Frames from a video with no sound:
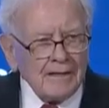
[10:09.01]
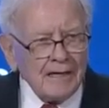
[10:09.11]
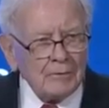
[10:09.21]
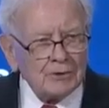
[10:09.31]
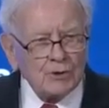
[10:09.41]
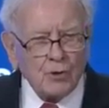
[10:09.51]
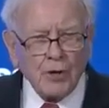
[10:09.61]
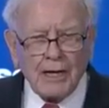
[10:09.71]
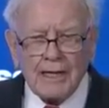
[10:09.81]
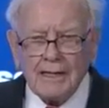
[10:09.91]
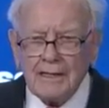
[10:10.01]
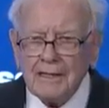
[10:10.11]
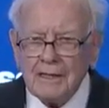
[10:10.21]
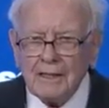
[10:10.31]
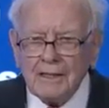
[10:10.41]
he was going
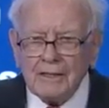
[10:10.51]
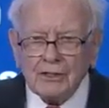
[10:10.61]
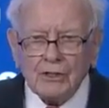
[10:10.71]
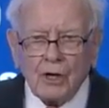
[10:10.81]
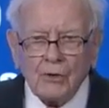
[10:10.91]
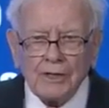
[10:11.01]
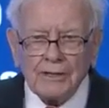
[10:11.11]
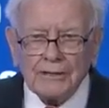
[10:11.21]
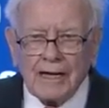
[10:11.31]
to go into